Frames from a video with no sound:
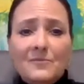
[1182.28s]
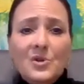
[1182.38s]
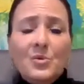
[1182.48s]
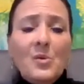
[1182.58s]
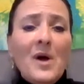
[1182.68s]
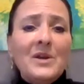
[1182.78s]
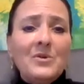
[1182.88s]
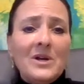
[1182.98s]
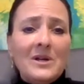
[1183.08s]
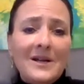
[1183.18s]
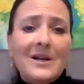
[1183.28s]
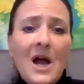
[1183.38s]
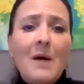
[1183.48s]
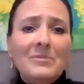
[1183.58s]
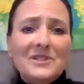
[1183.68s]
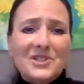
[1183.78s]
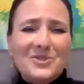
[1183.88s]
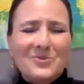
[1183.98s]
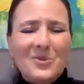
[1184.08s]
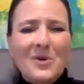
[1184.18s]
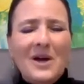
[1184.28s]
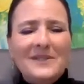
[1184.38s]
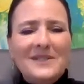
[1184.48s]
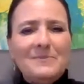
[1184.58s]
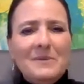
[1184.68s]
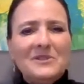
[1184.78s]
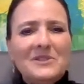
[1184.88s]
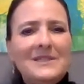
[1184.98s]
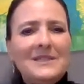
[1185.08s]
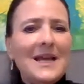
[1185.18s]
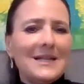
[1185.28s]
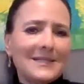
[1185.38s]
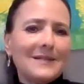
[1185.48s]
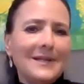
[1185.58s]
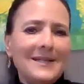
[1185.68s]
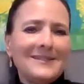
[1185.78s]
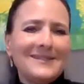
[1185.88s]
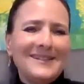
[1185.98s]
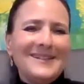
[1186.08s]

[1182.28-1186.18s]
what do we want to accomplish? We want these people to de-escalate.